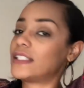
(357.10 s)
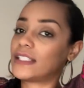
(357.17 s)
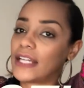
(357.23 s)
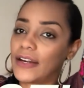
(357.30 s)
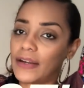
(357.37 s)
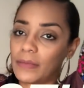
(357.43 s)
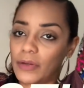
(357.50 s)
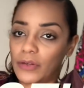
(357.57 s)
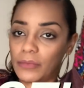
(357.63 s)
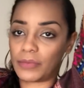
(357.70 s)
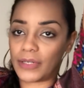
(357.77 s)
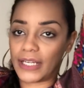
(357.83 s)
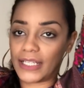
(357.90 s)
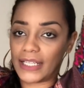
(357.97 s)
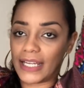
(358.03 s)
is herringbone
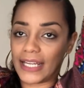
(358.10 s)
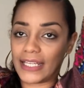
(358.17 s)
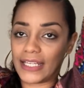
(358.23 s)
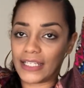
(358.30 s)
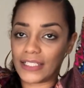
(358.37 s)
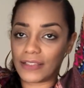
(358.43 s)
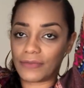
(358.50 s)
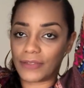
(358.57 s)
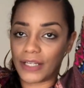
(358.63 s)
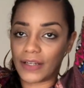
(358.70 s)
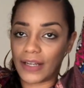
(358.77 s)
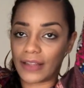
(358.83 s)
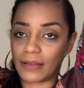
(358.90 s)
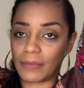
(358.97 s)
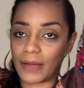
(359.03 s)
print and it is flared
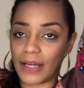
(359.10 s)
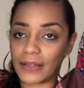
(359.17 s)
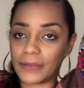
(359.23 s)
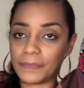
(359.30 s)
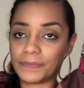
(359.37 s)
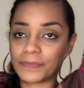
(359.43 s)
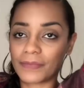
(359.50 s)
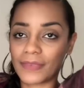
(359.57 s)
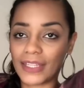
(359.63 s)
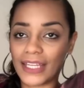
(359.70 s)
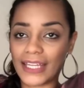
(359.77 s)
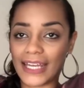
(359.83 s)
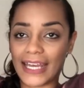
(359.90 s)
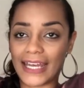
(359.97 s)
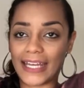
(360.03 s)
at the bottom
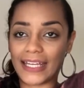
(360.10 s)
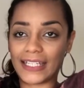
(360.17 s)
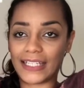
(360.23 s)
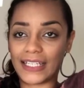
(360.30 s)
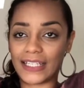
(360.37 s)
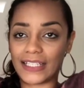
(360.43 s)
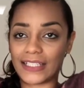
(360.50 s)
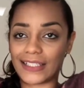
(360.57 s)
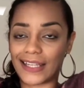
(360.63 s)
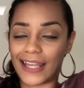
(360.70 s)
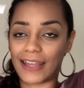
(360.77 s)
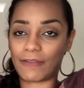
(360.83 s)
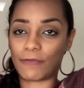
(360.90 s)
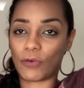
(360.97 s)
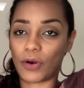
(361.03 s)
and it is
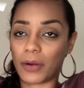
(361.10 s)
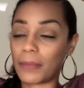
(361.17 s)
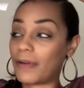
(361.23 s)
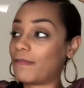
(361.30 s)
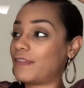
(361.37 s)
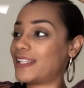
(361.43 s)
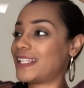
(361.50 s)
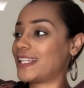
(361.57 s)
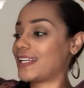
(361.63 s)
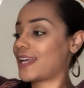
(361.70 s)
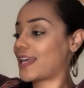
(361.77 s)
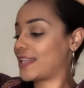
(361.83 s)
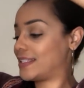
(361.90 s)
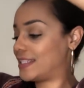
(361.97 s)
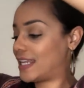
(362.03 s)
a form
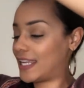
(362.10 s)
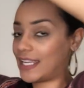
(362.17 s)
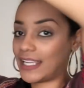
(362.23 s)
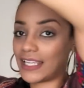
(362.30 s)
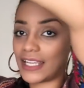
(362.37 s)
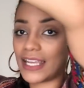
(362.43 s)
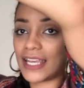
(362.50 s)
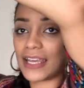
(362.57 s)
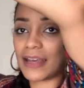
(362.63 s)
fitting ting,